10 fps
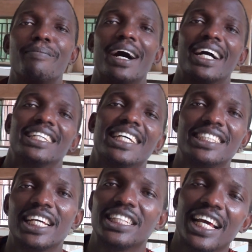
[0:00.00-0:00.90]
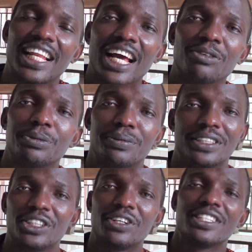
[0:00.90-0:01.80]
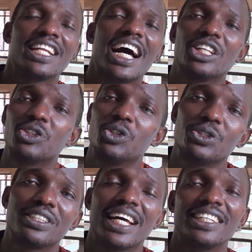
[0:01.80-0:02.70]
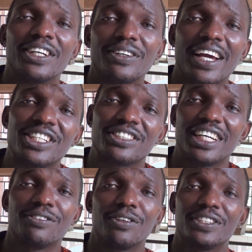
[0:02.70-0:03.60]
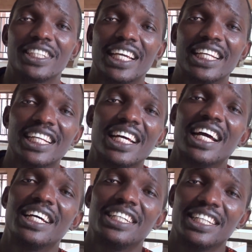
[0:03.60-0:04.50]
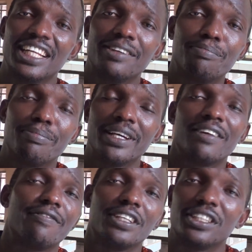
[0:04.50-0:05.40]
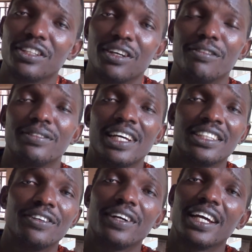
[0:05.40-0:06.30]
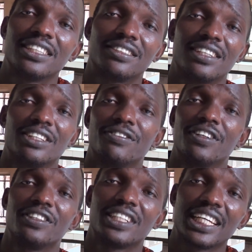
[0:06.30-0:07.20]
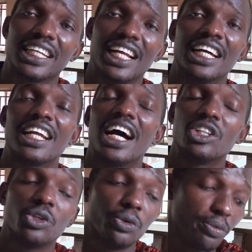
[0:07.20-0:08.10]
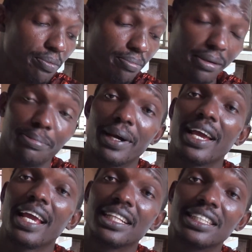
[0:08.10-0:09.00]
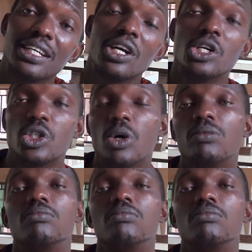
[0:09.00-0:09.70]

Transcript: back. As I said earlier, we'll be discussing how to use tagiri extract for your chicken, the benefits of tagiri extract for your chicken and how to prepare it. So